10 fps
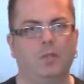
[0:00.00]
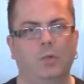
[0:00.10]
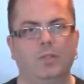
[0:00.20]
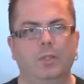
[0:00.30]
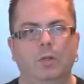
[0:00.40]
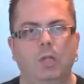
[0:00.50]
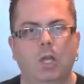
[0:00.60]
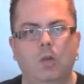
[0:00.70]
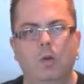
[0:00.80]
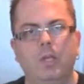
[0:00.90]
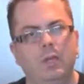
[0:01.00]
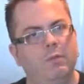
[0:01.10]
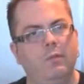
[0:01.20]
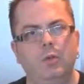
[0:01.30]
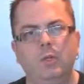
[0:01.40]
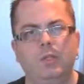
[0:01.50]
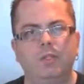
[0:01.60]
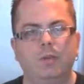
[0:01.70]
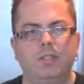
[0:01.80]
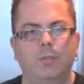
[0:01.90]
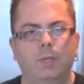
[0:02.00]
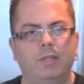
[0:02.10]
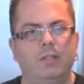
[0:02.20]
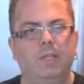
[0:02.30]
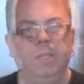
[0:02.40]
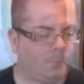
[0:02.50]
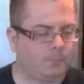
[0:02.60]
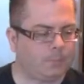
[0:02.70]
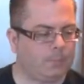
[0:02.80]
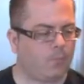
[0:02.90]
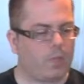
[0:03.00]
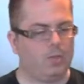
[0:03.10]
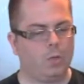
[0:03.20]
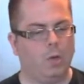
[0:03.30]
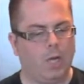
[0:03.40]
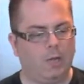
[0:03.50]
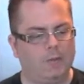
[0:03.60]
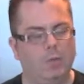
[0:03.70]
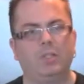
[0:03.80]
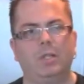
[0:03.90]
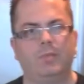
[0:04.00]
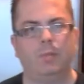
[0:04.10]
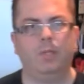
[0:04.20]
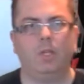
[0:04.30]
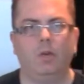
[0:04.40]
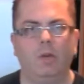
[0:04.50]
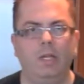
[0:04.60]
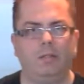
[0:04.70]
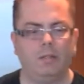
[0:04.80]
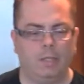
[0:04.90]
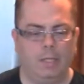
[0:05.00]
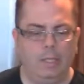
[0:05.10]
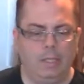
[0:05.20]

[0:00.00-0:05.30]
So we're still cooking and reviewing these recipes. So I've switched up some of the ingredients.